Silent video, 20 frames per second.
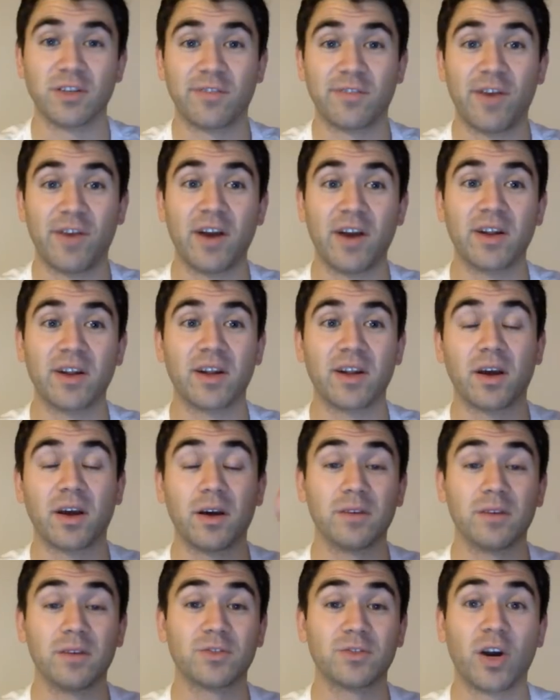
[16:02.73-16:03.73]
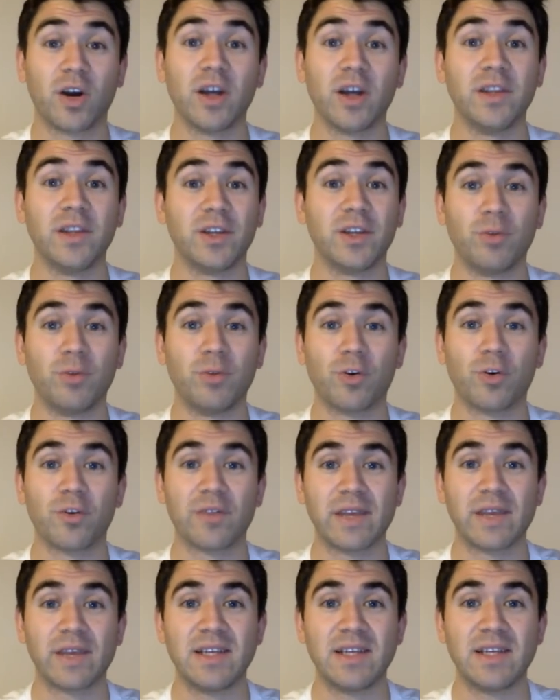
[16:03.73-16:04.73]
fun, and I'll try and do more of
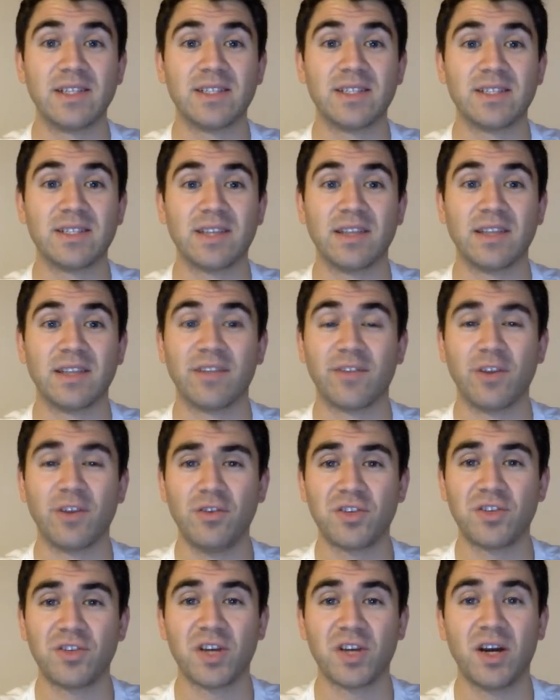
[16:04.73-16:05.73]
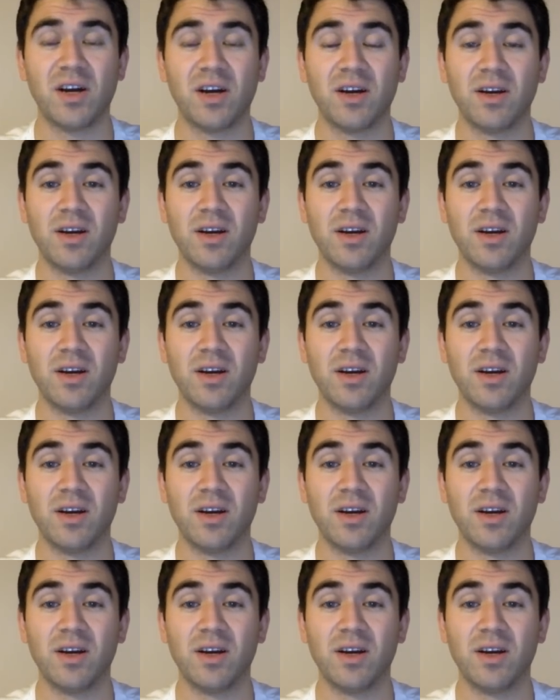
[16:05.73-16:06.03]
these in the future